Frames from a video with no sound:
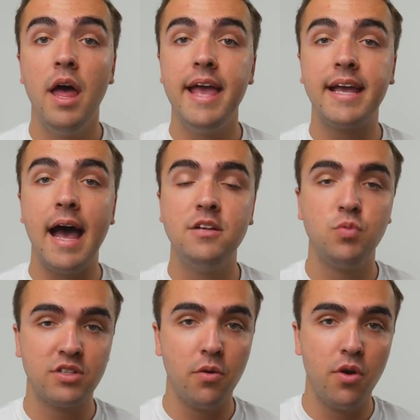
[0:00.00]
Hey
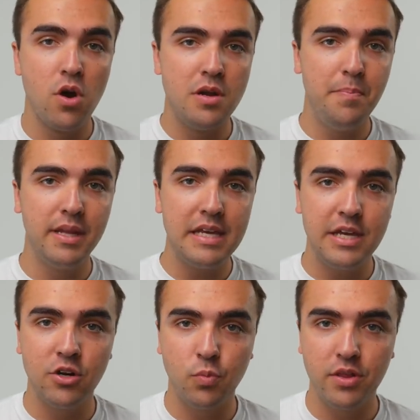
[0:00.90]
guys, what's going on? Billy
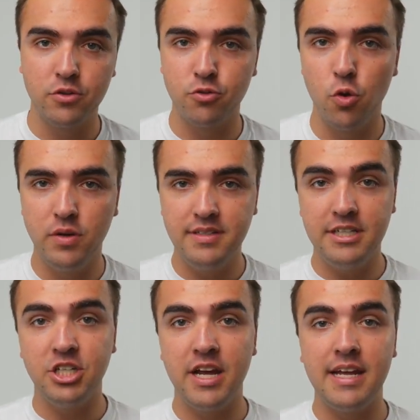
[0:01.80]
here with Drone
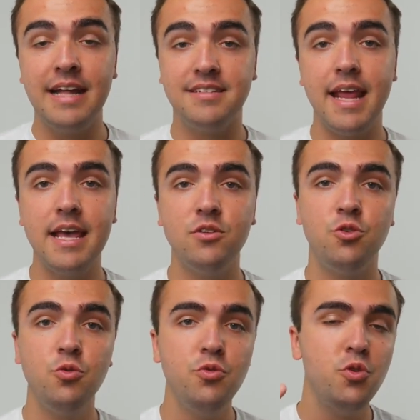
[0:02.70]
DJ, and today
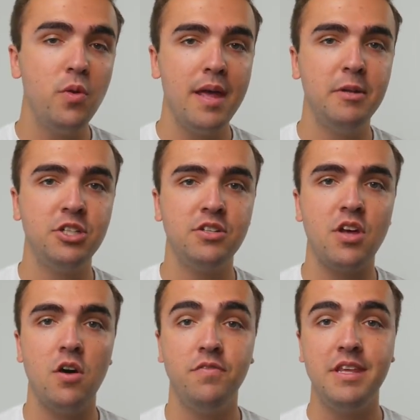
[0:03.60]
two new images
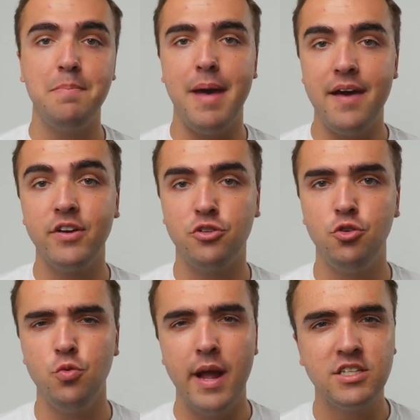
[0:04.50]
of the Mavic
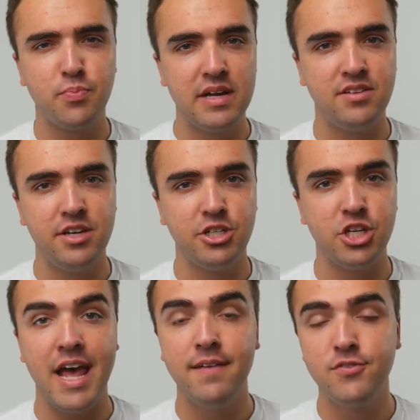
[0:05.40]
2 Enterprise
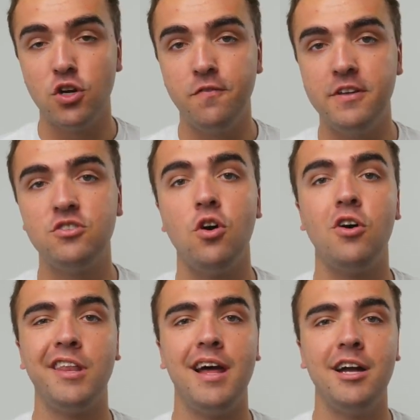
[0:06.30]
Edition have surfaced
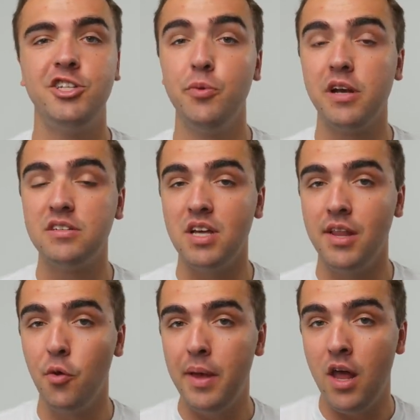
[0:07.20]
online, showing us a
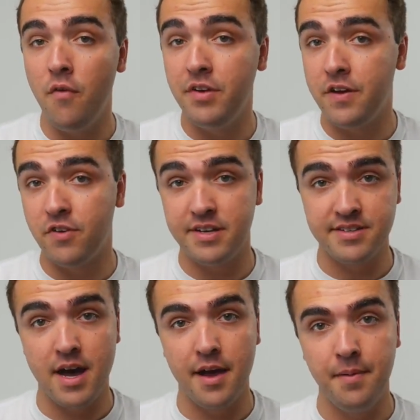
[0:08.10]
little bit of a different
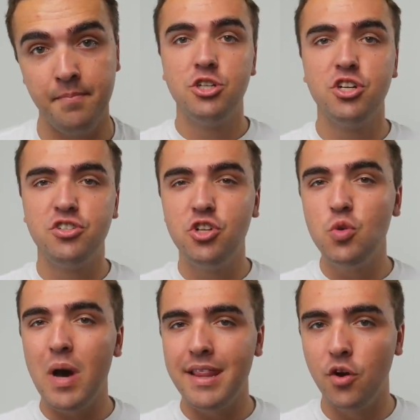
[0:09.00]
design. Just to
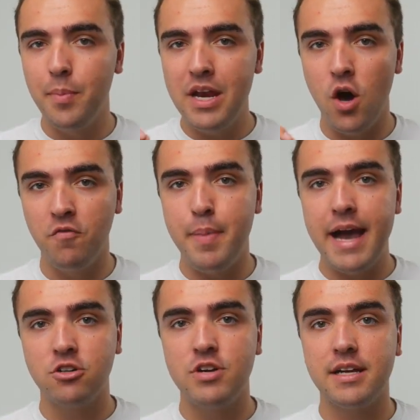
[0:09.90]
do a little bit of
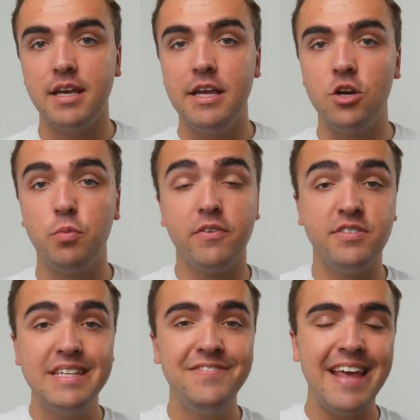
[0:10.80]
backtracking here, we
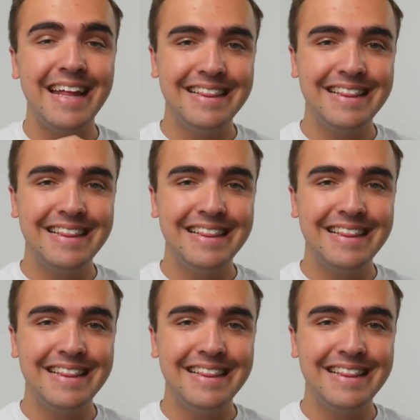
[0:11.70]
received a